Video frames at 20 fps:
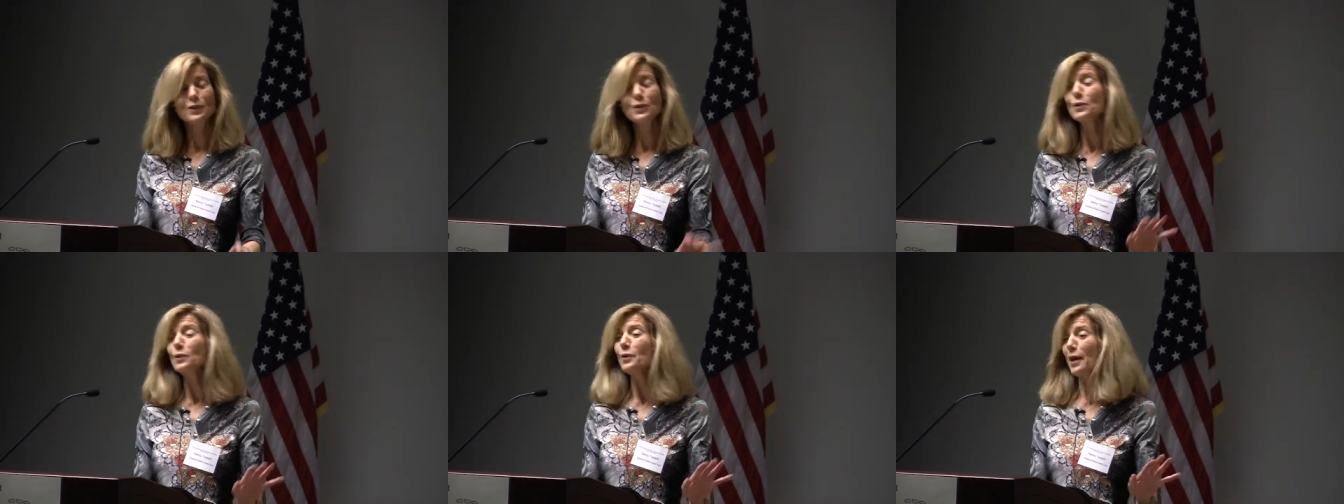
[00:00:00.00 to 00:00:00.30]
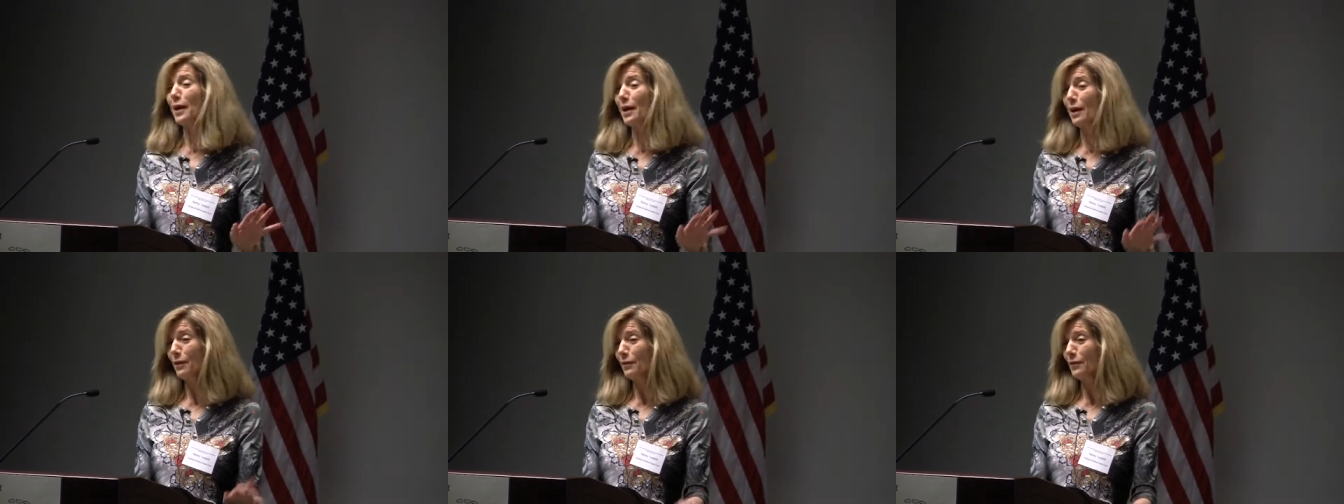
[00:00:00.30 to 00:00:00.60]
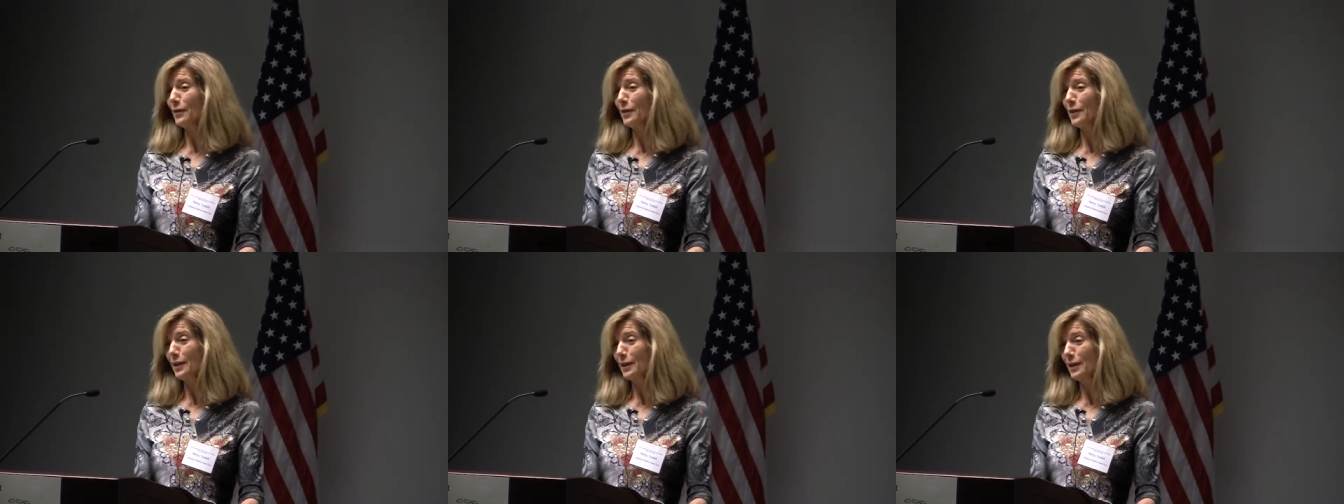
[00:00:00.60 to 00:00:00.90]
Do you
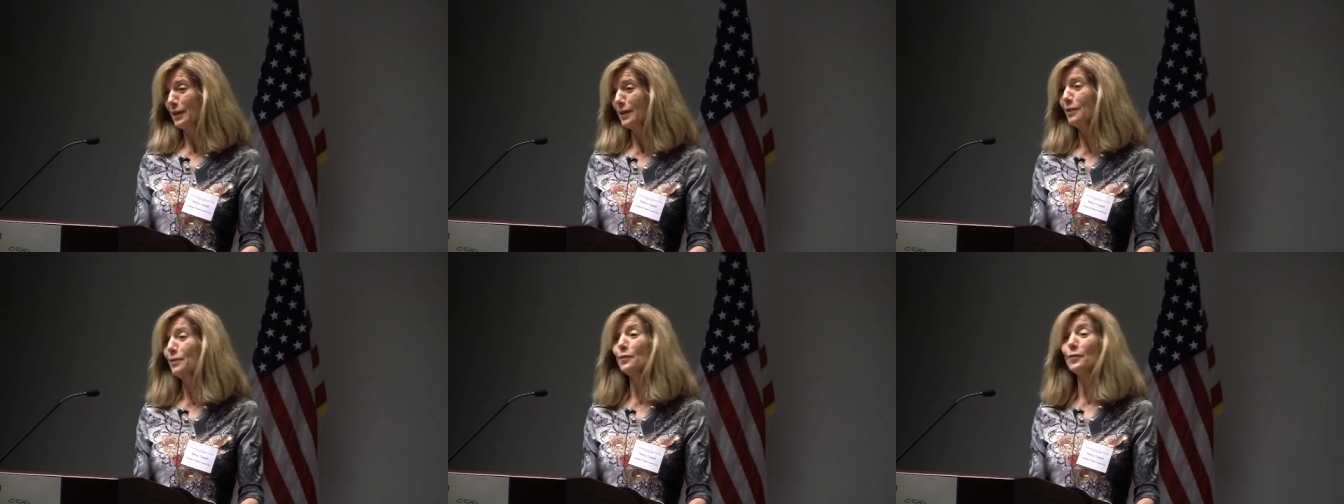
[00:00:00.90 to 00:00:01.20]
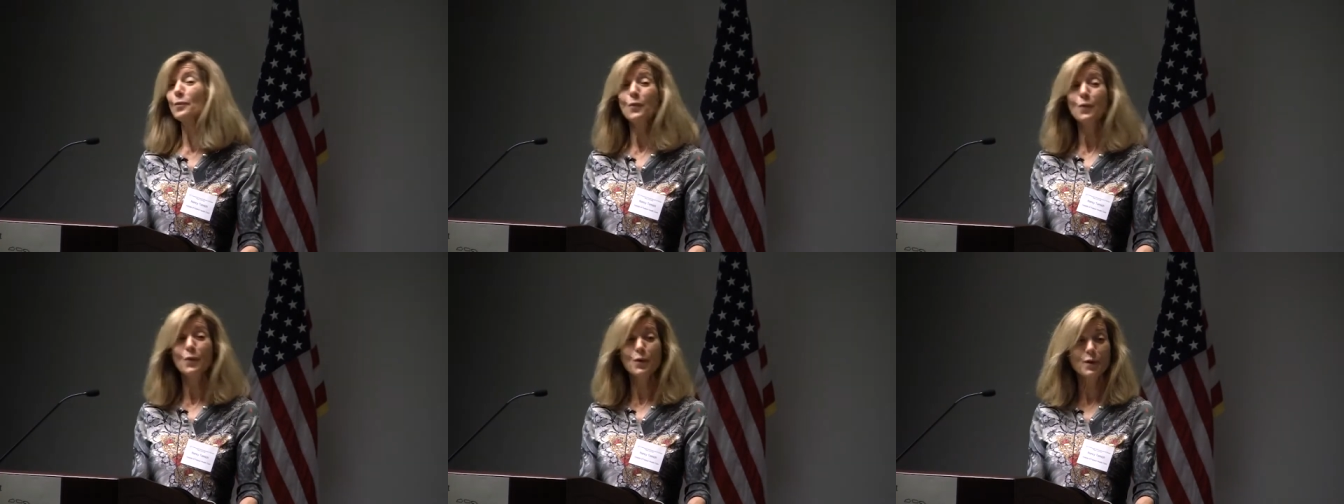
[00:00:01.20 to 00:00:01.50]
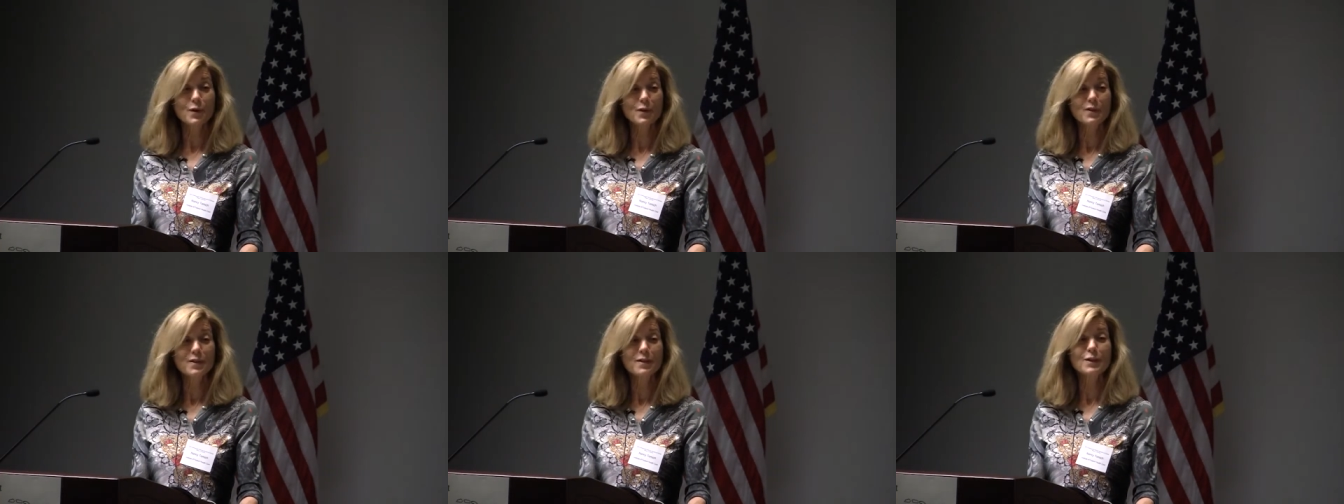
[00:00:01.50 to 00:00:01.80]
have any
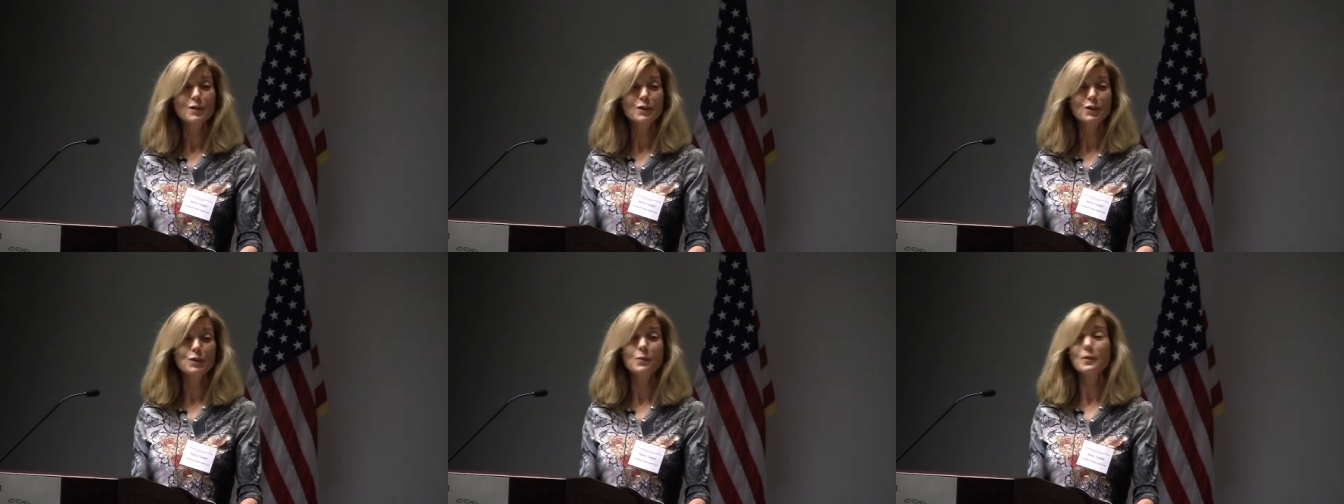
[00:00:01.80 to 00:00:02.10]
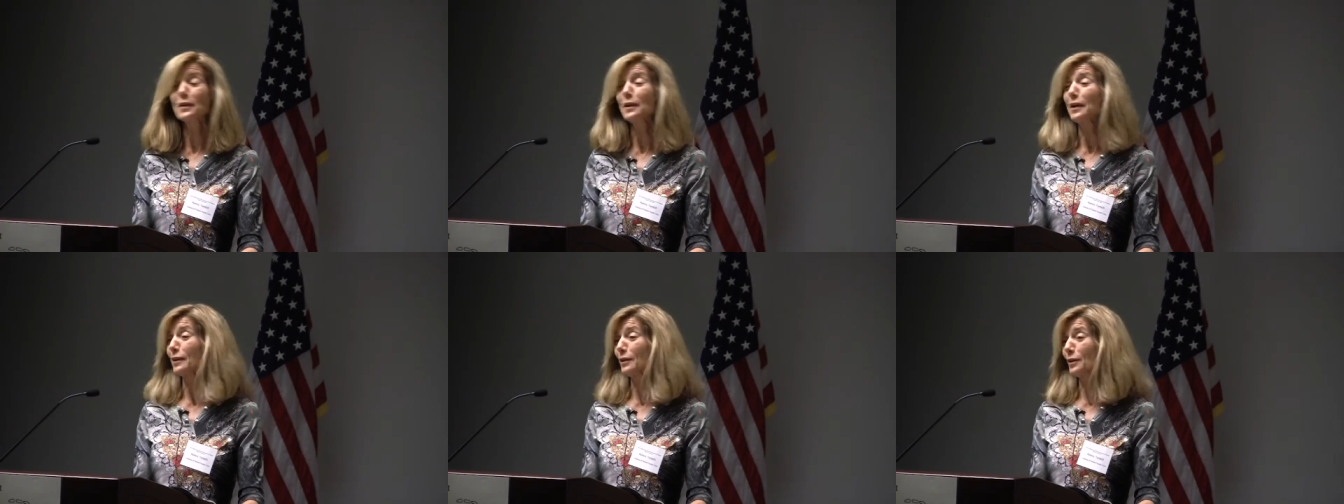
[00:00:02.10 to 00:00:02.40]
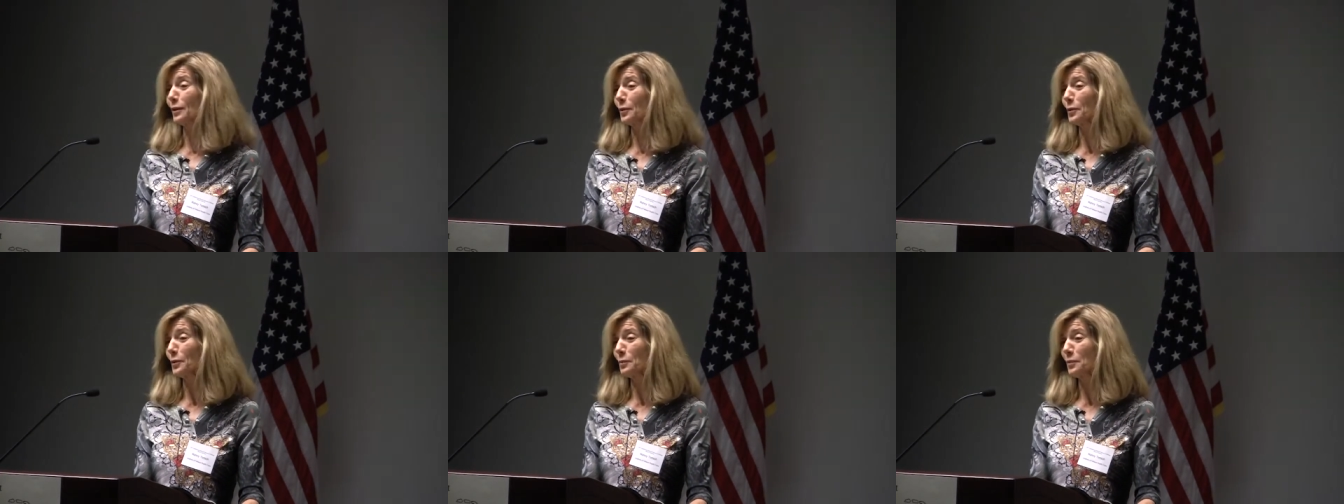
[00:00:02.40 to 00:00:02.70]
words that you would like
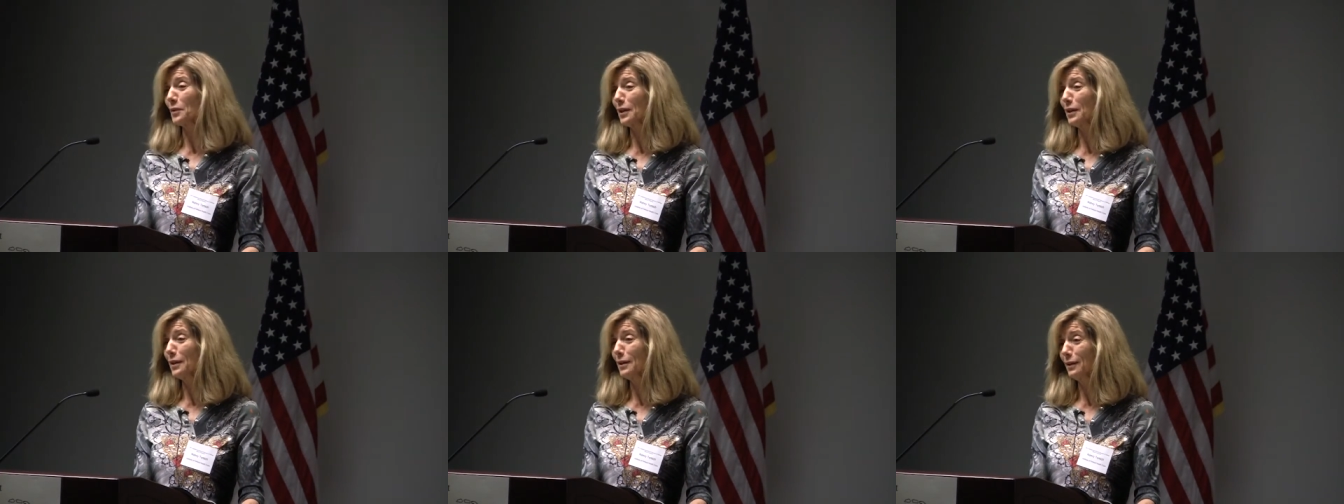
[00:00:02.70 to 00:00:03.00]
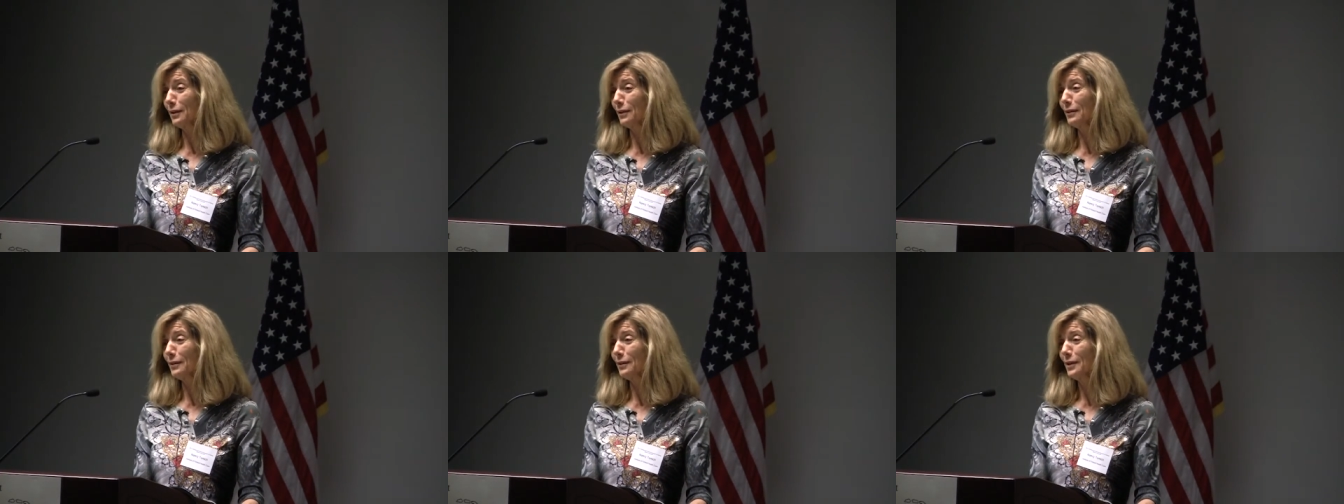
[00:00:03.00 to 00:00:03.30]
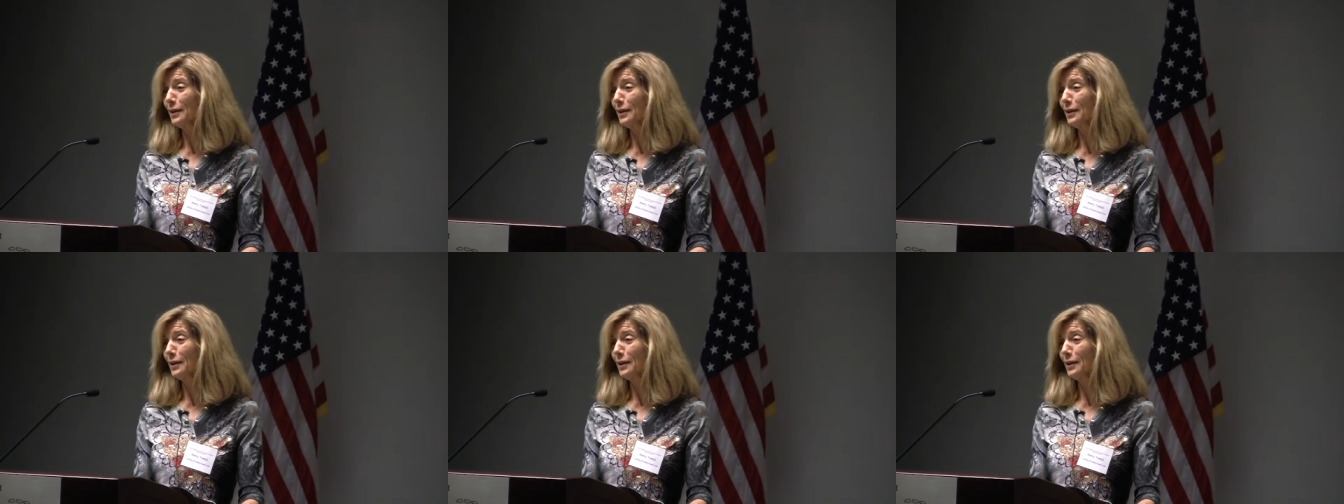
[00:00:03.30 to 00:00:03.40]
the group to hear?